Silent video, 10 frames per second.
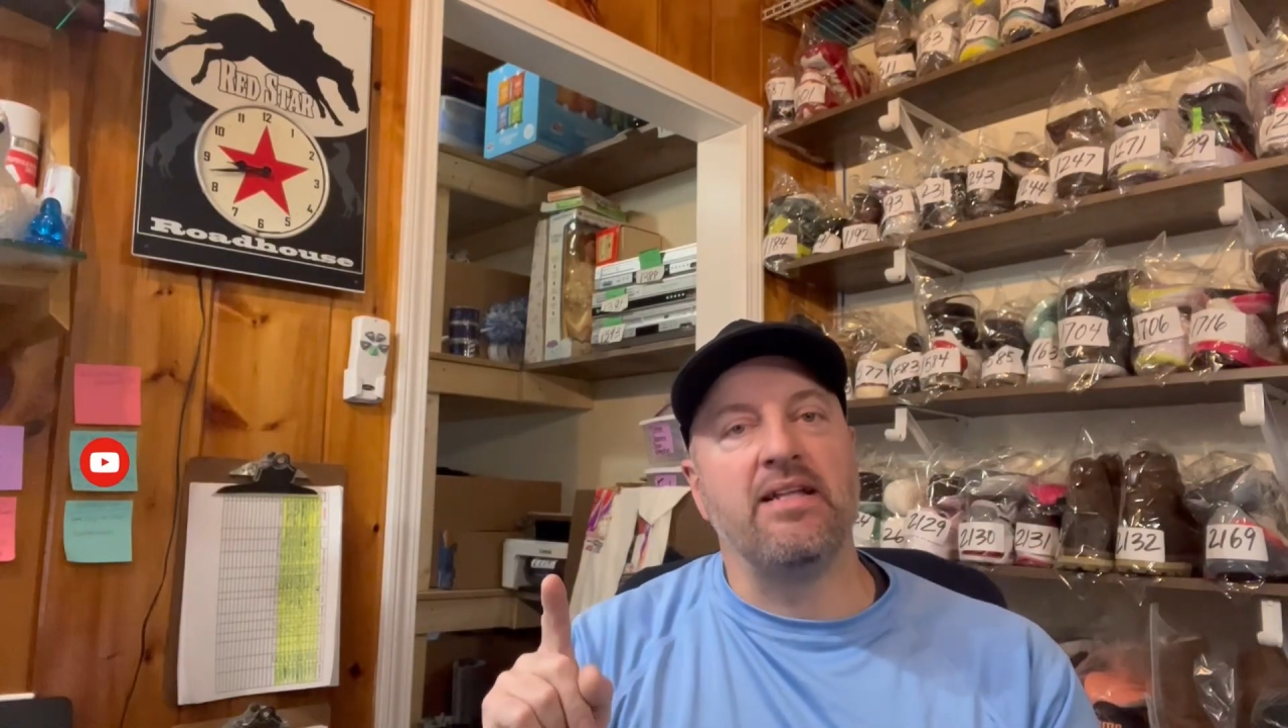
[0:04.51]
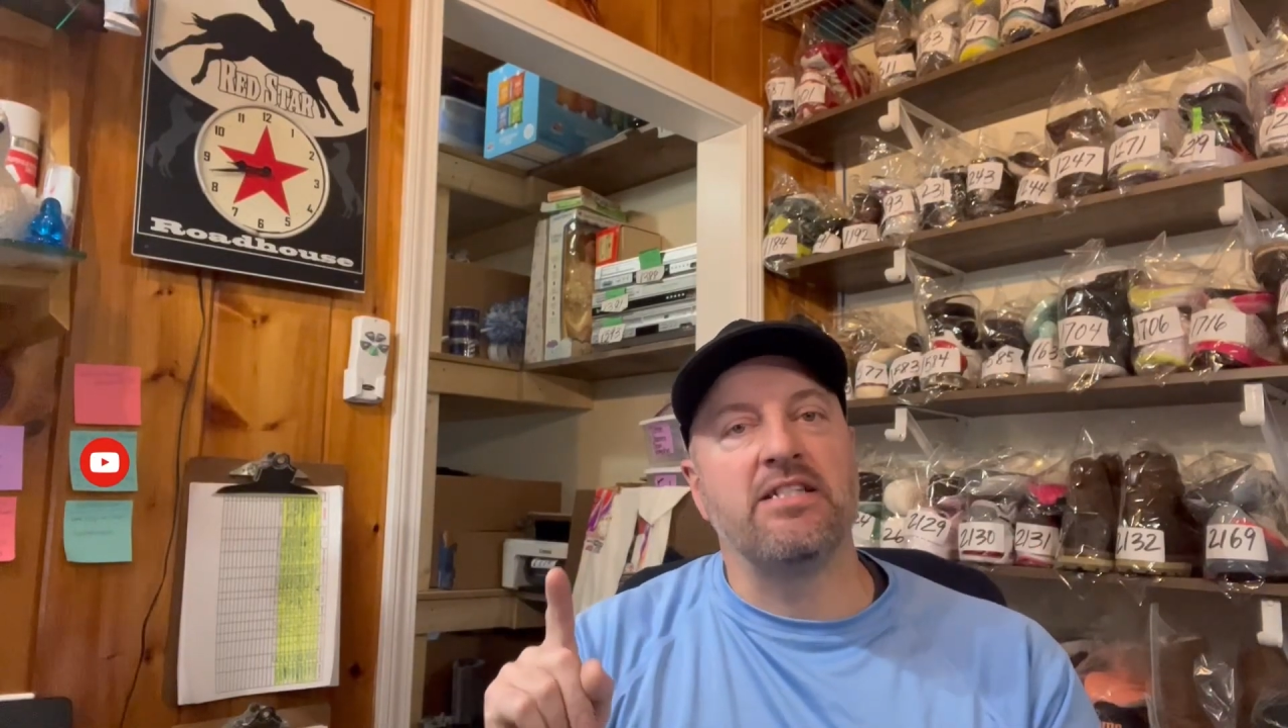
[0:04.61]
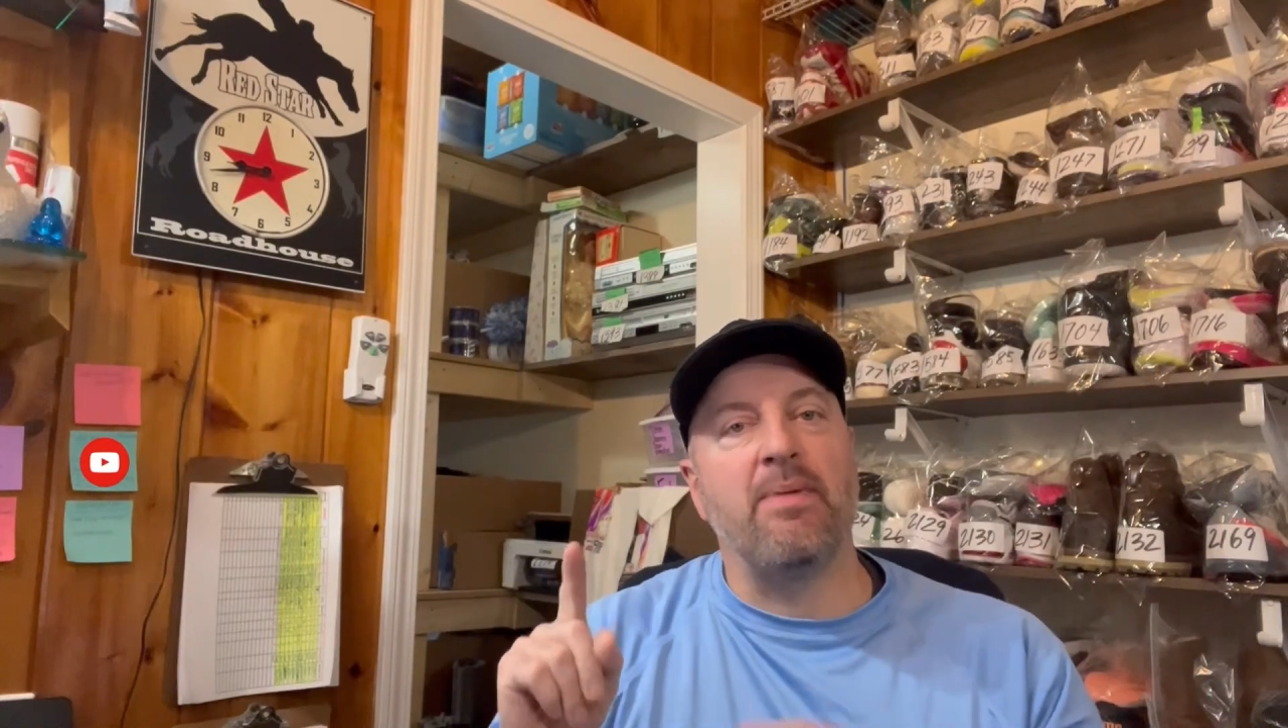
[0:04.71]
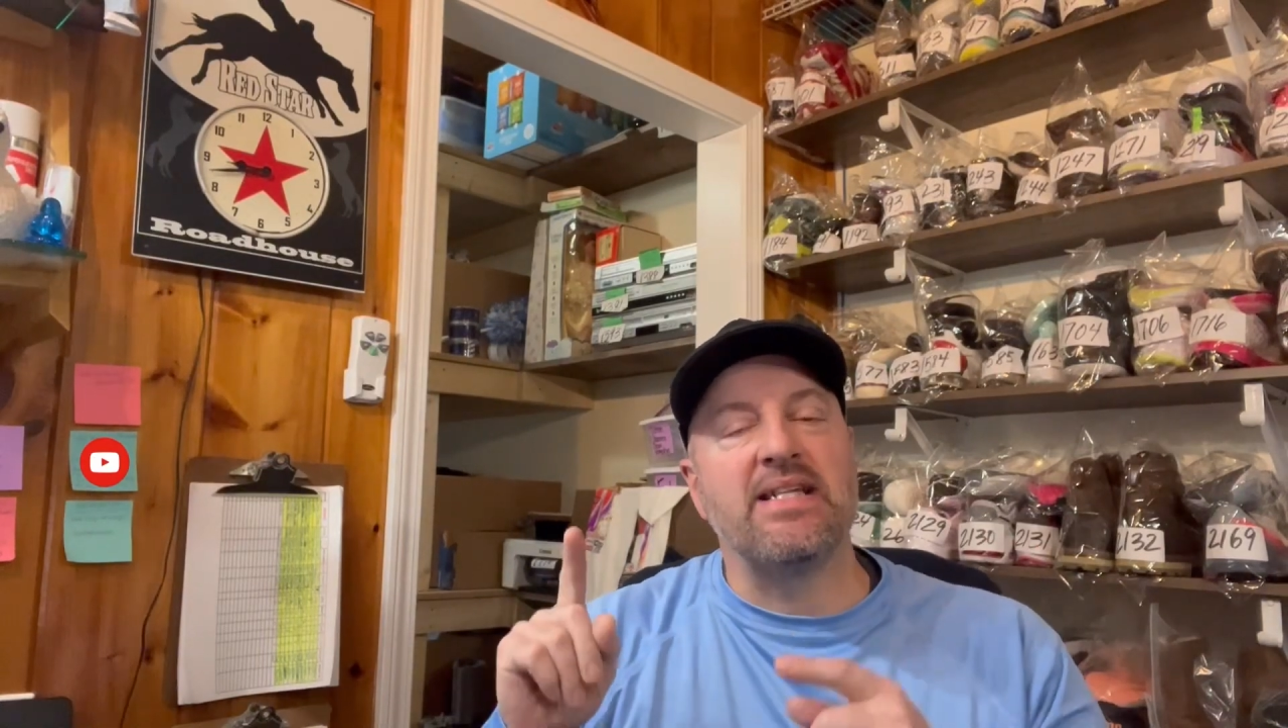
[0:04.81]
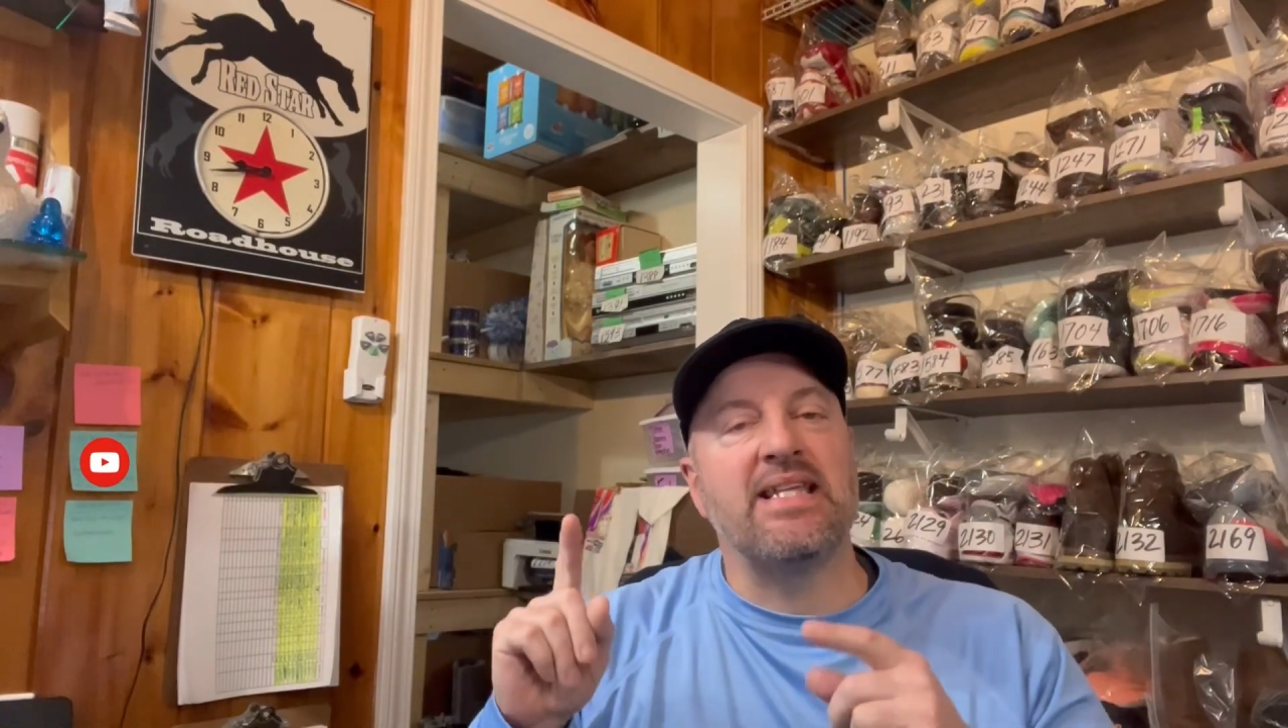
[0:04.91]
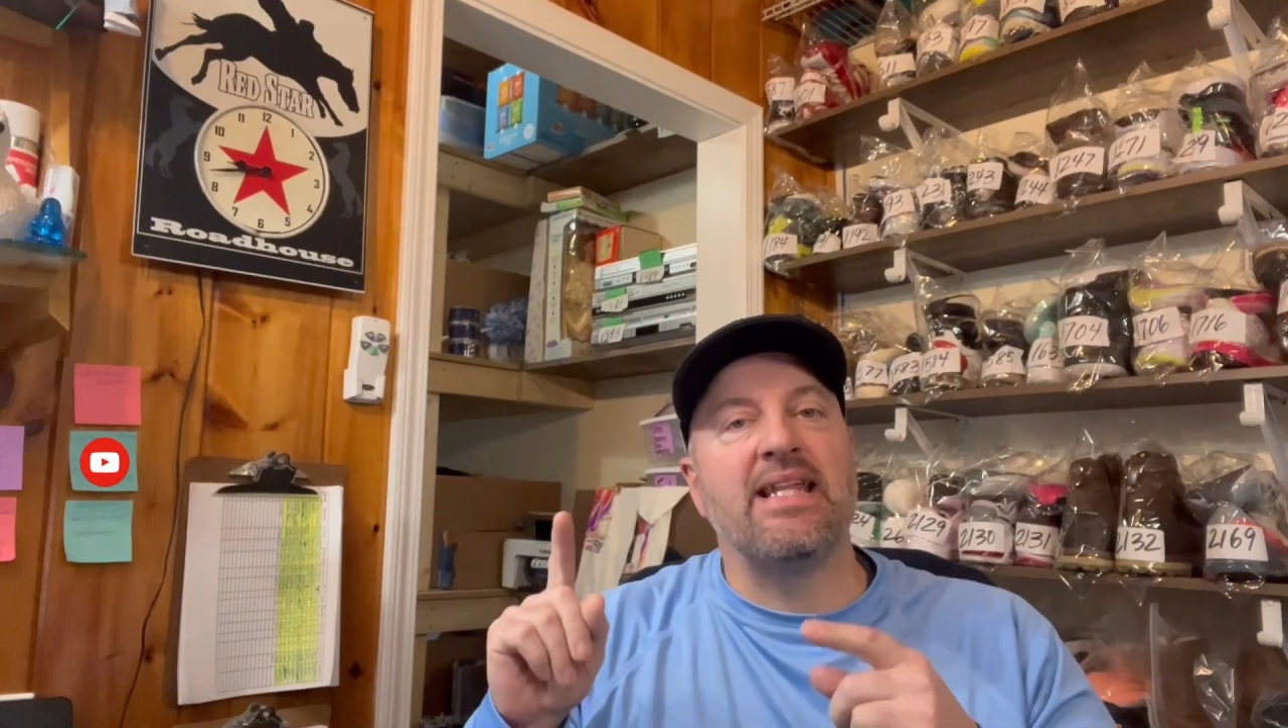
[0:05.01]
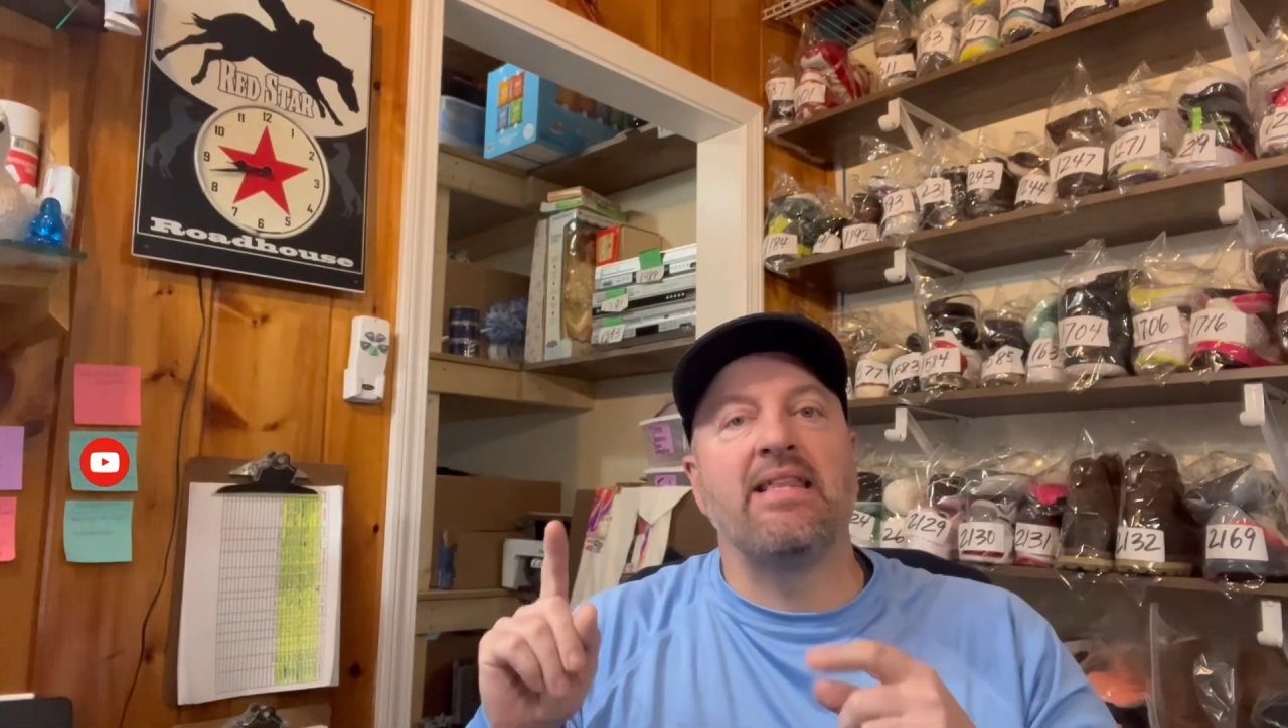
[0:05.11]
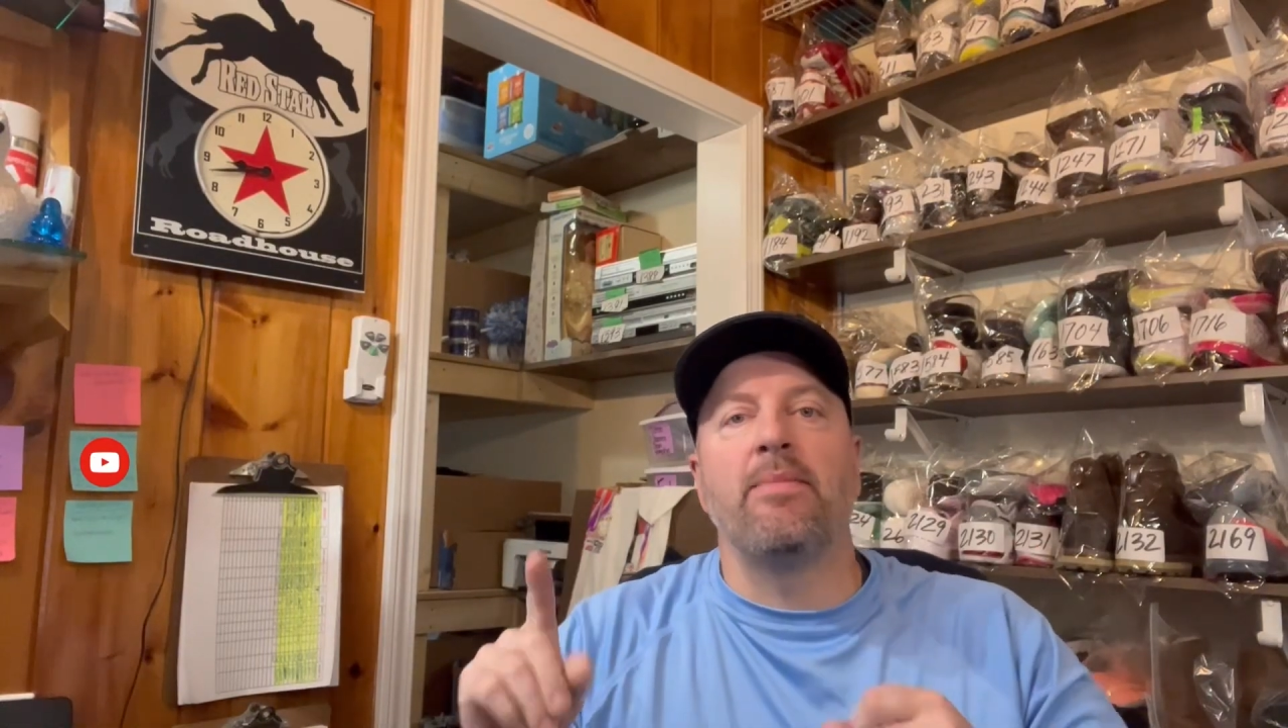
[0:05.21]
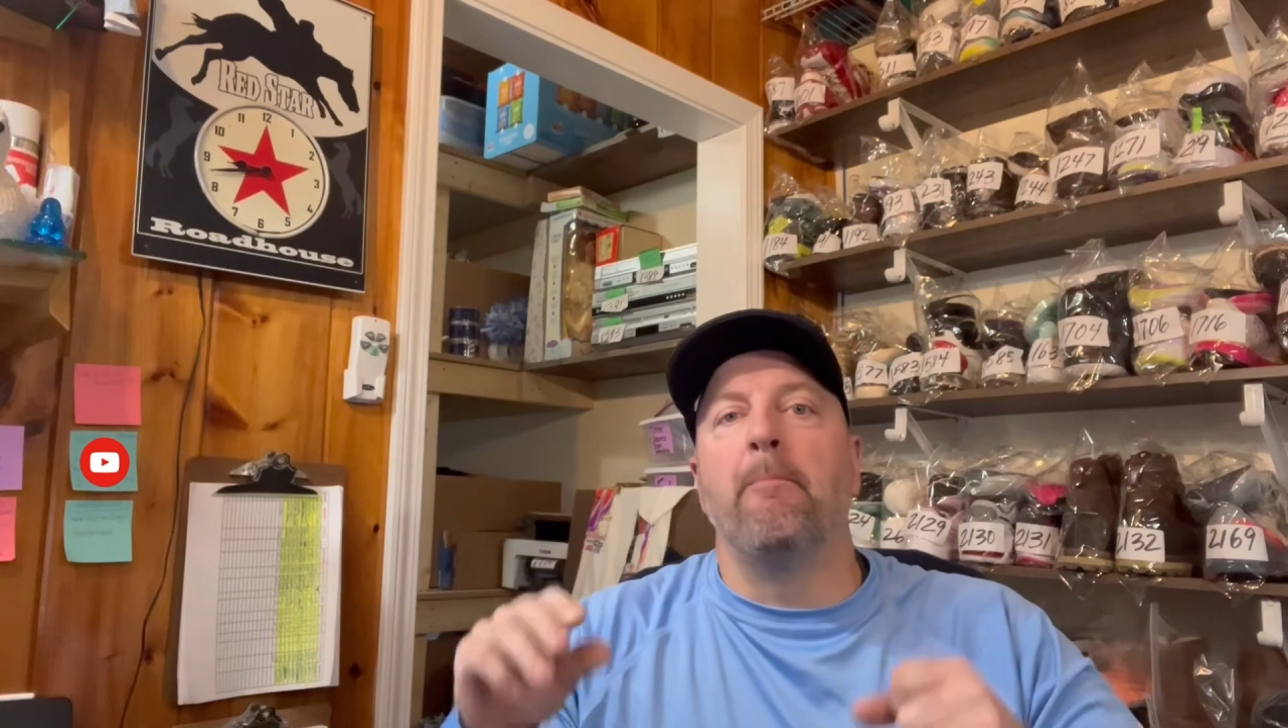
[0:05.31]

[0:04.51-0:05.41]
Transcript: is by sending them